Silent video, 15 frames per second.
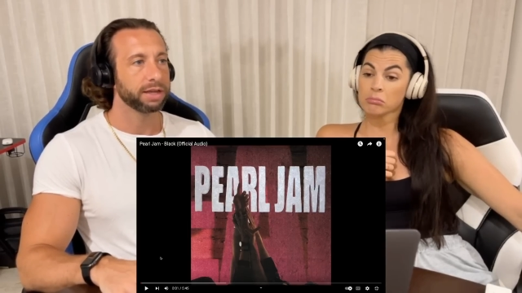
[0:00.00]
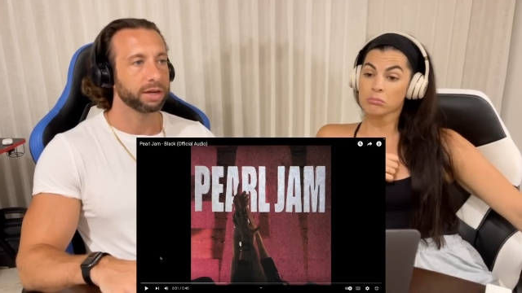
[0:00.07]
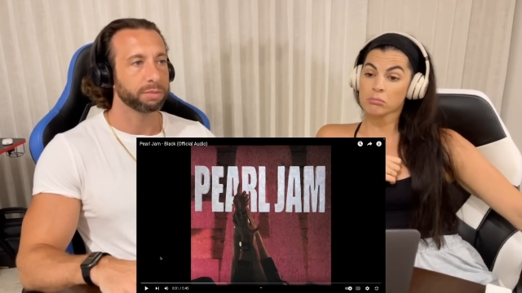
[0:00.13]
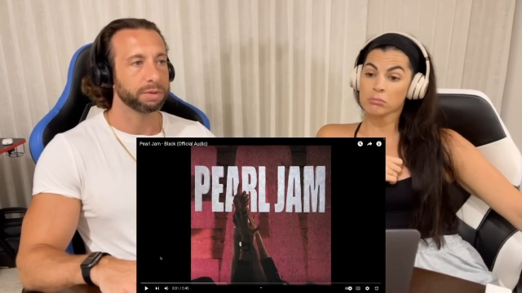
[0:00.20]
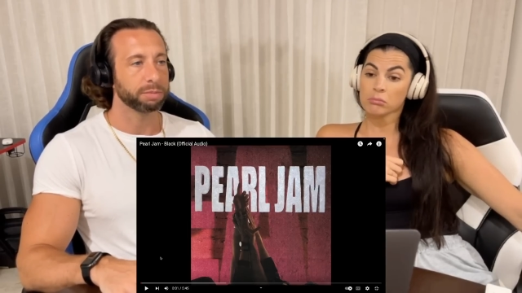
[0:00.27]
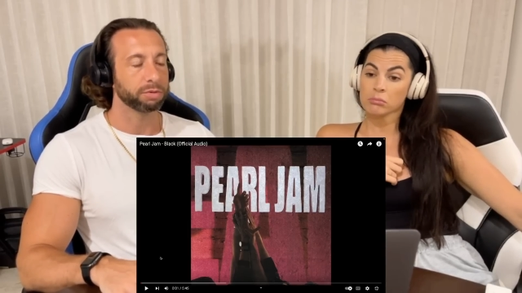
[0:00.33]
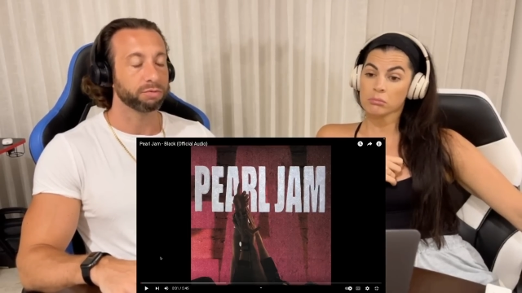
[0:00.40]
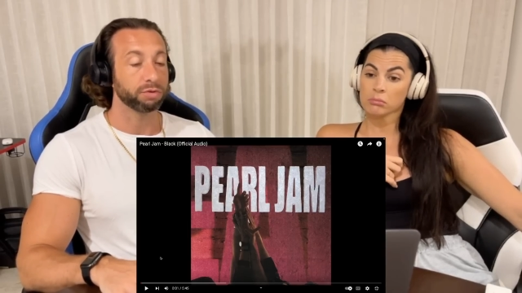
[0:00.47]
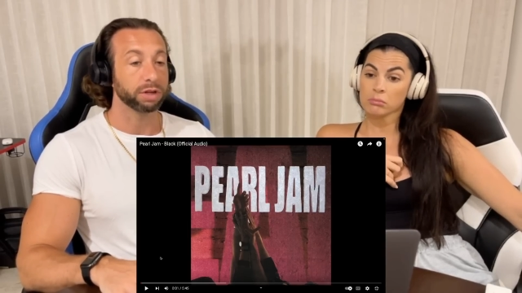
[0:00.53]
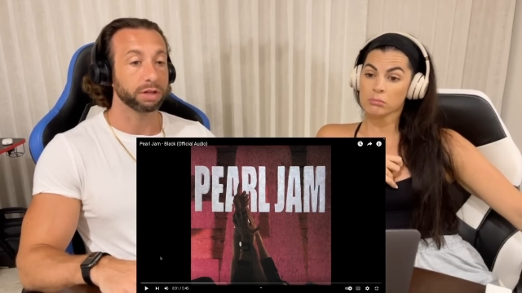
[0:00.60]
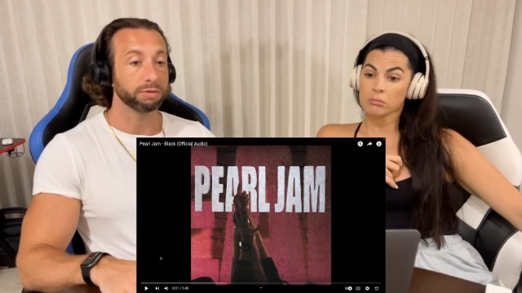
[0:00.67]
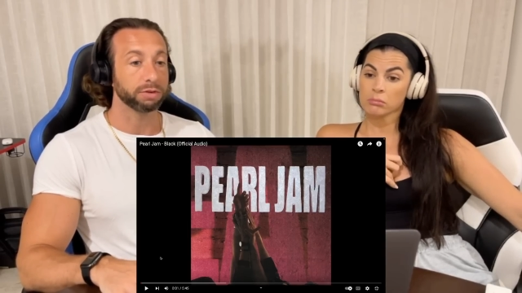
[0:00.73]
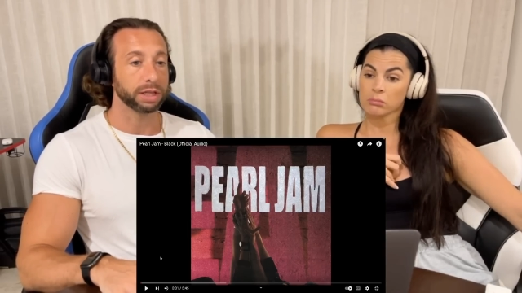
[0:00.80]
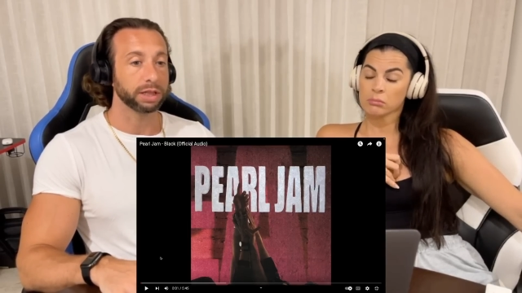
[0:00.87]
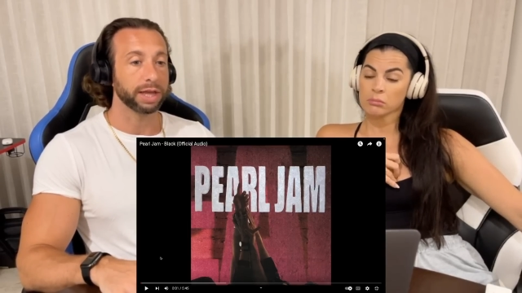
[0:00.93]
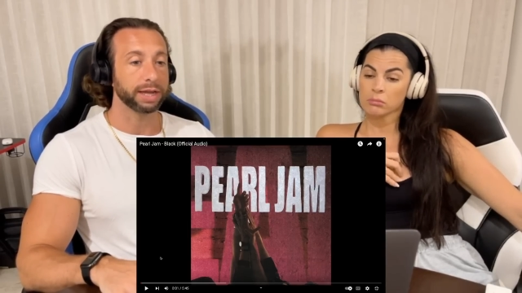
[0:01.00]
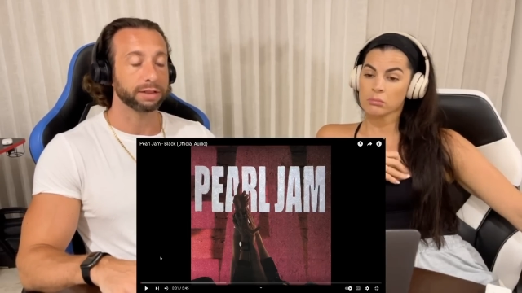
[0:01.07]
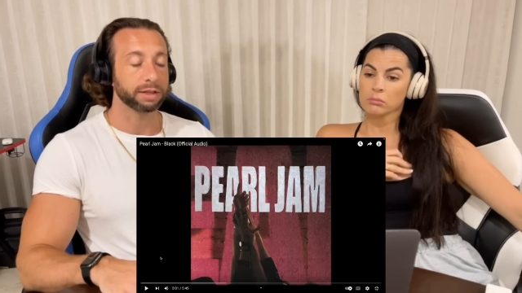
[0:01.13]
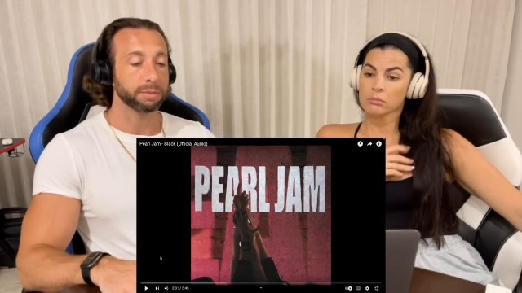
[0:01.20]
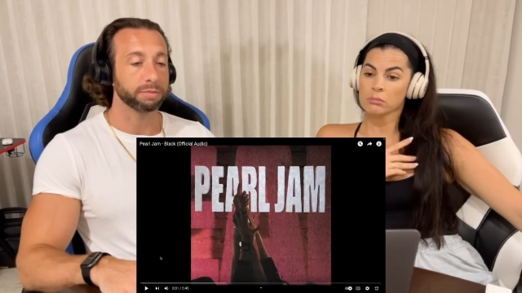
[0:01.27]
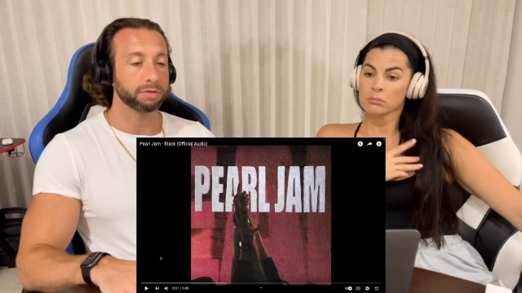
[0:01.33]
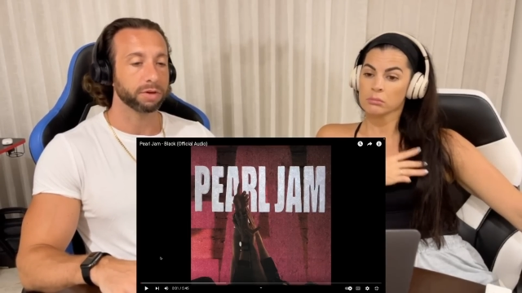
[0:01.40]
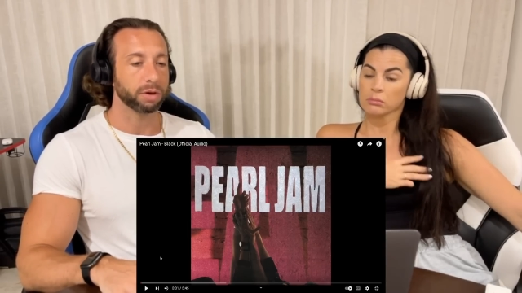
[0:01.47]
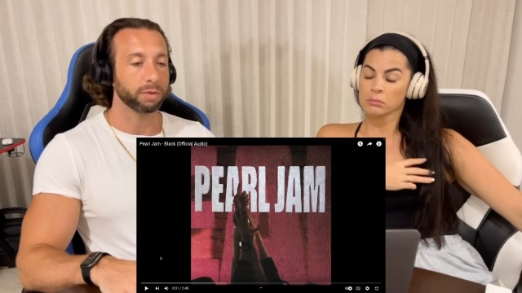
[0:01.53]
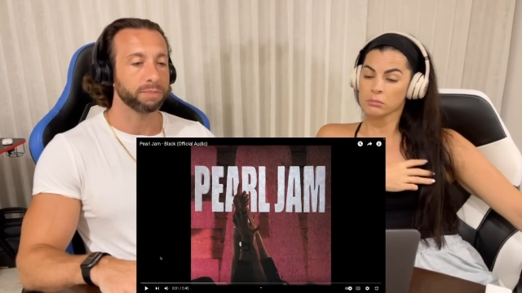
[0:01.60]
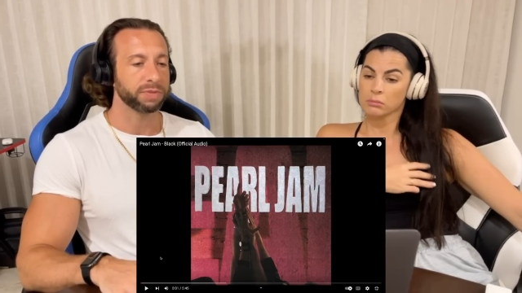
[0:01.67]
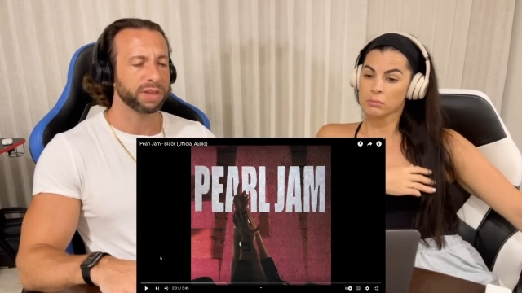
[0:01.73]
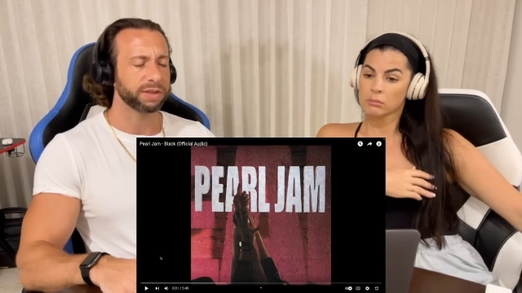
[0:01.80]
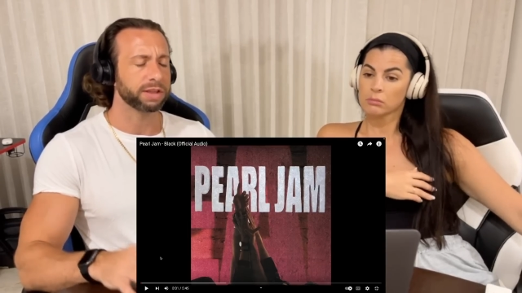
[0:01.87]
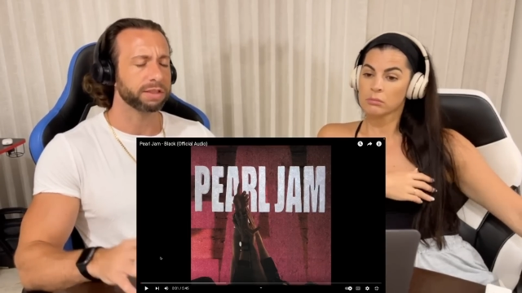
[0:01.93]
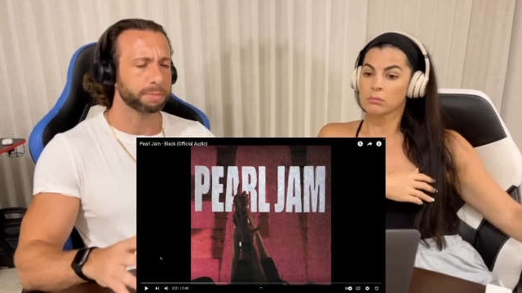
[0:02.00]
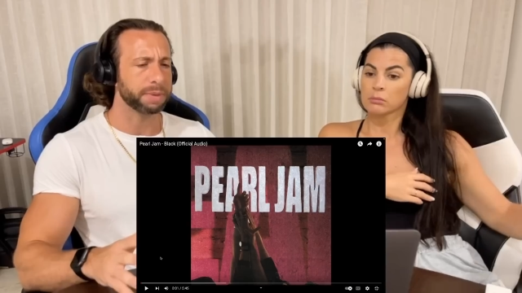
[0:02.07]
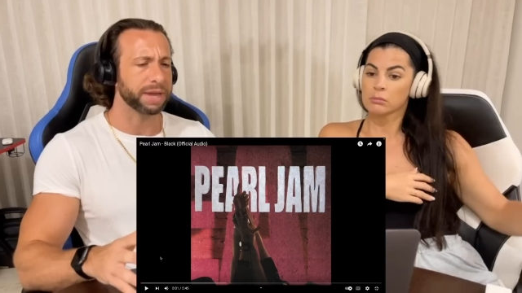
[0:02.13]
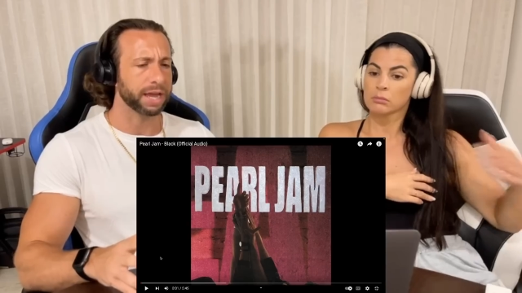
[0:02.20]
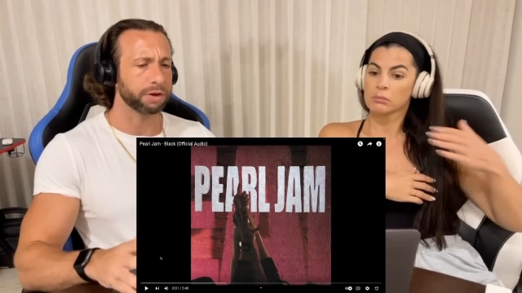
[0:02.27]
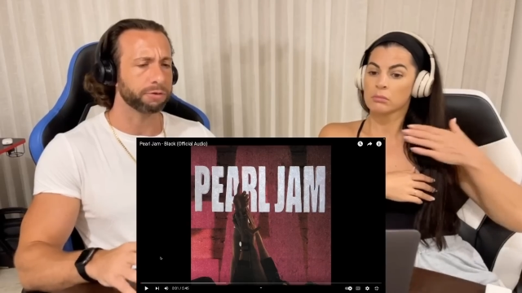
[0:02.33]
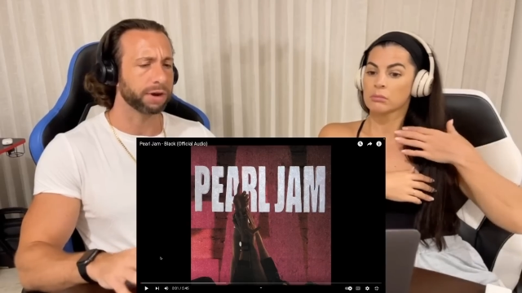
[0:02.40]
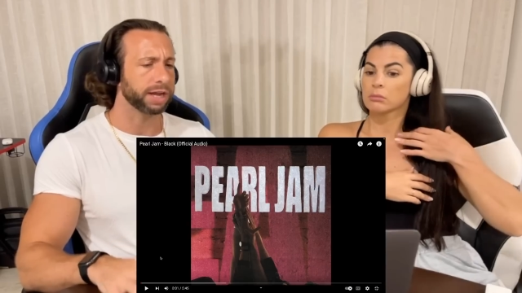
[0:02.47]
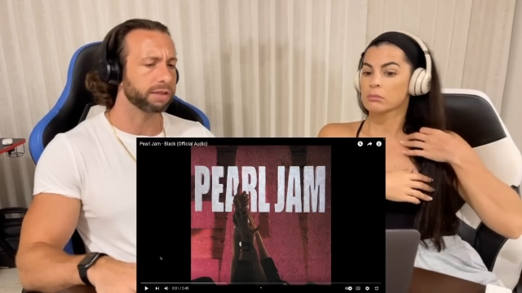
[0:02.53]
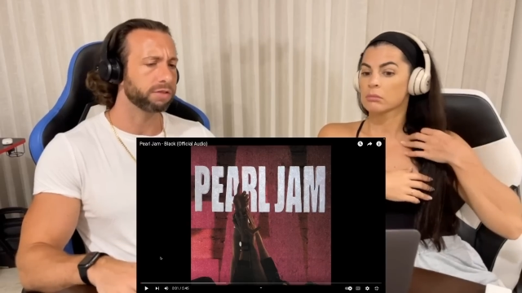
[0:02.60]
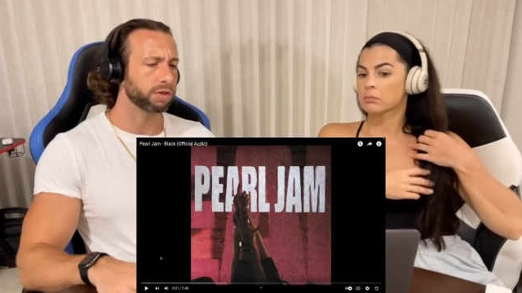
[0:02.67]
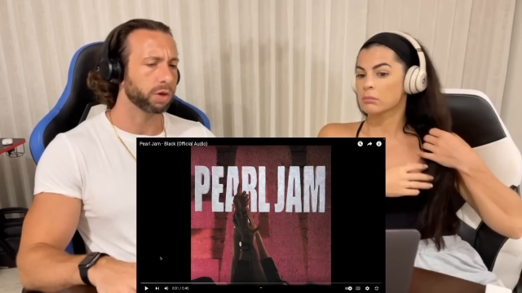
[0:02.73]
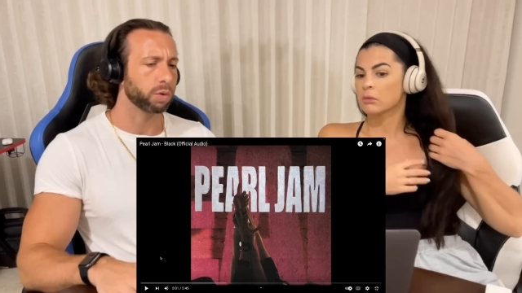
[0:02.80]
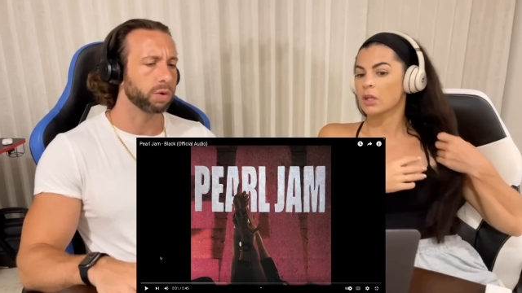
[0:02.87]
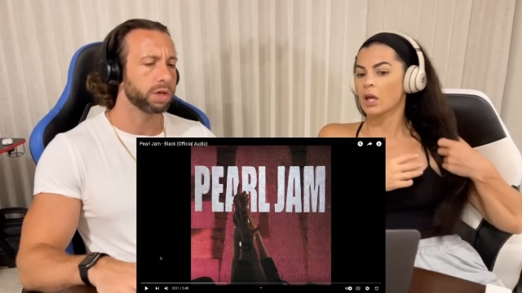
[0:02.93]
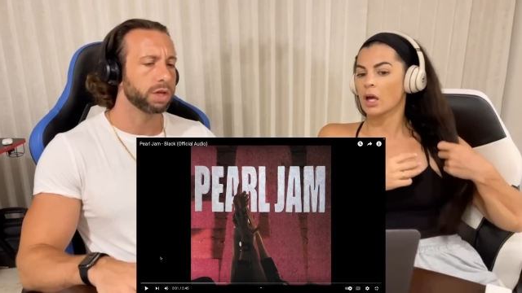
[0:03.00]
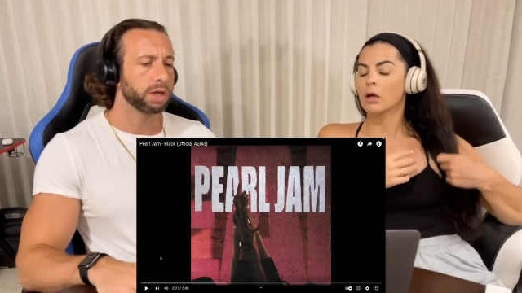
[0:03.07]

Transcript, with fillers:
Speaker 1: people really like them. So I think it's a band, right? So yeah,